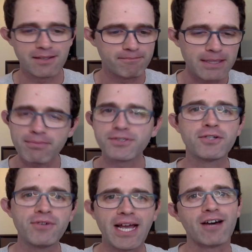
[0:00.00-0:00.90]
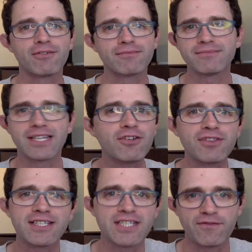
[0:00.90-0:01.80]
people tune out. They don't
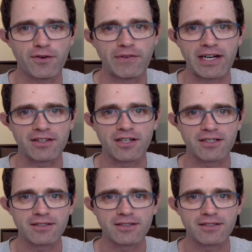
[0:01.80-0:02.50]
listen for very long.